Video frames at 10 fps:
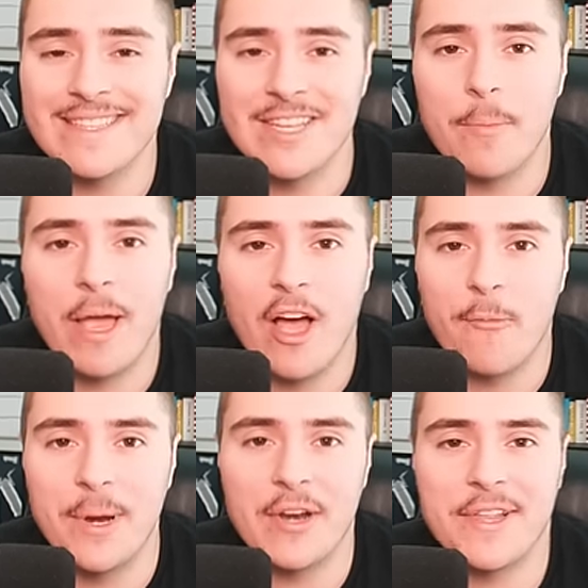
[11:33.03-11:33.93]
somehow
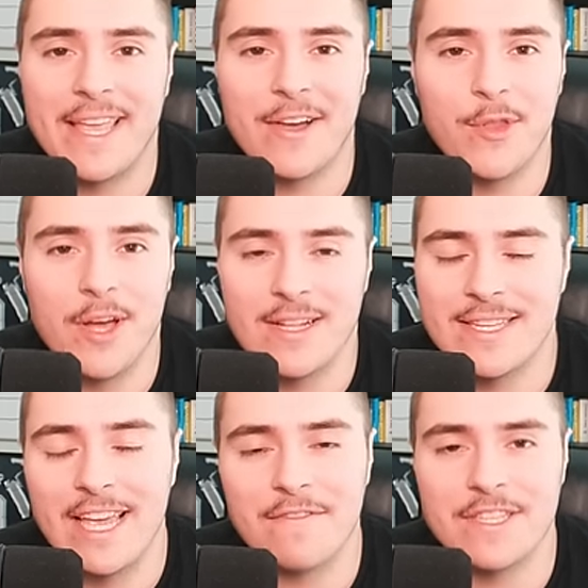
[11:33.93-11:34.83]
barely held on
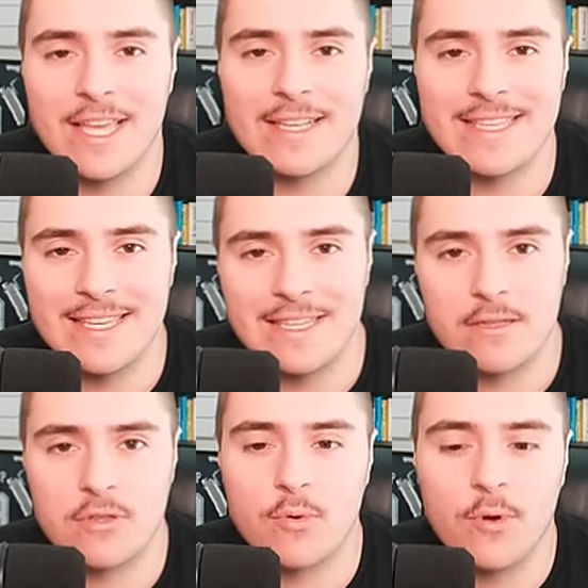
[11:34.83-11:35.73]
to FCS
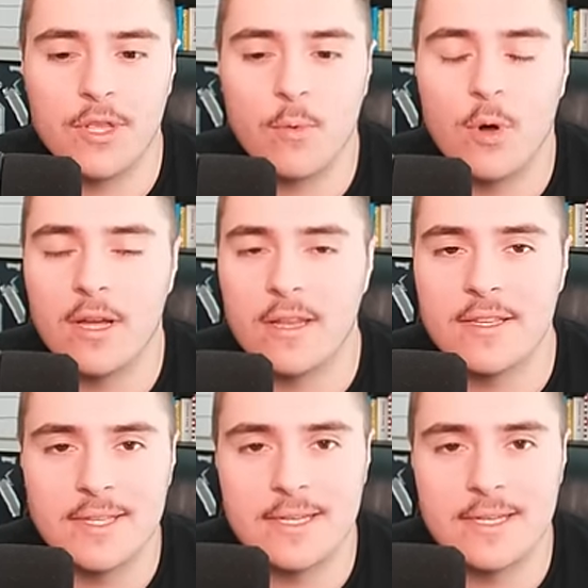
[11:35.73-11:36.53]
East 21 6.